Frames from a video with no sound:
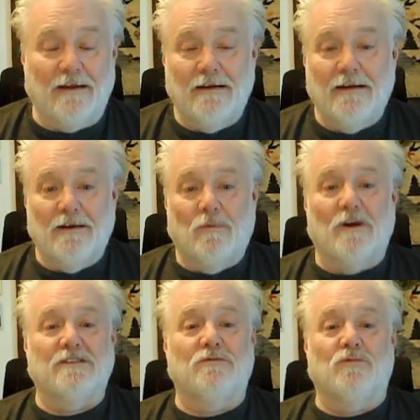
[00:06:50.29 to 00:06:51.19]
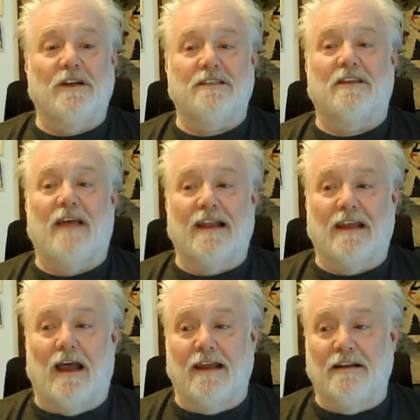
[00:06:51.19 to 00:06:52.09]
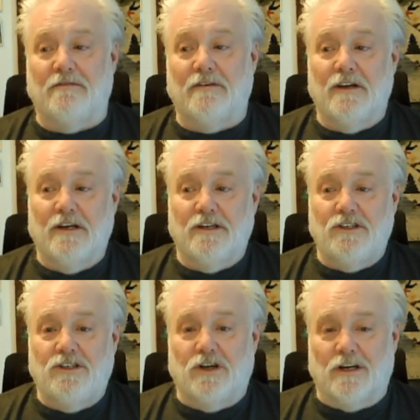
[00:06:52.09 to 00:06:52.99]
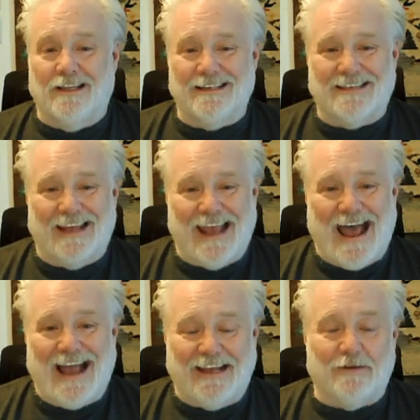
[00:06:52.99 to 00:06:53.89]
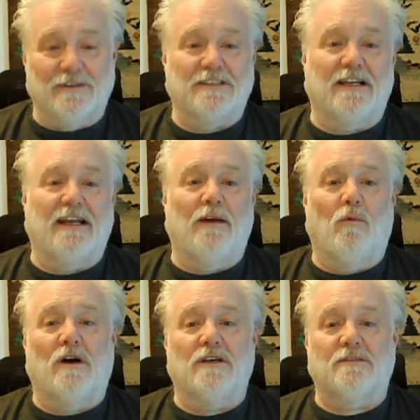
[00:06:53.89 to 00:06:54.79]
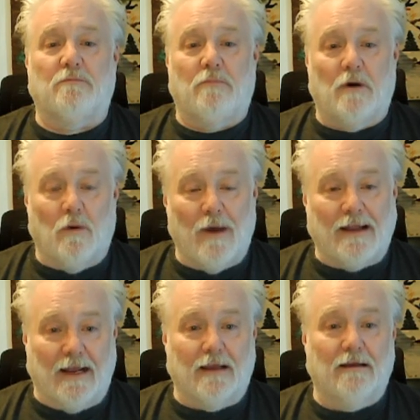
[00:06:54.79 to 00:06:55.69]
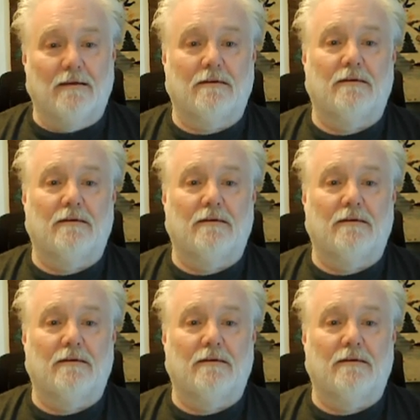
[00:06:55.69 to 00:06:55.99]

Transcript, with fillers: It wasn't written to that kind of journalistic accuracy, it was poetic.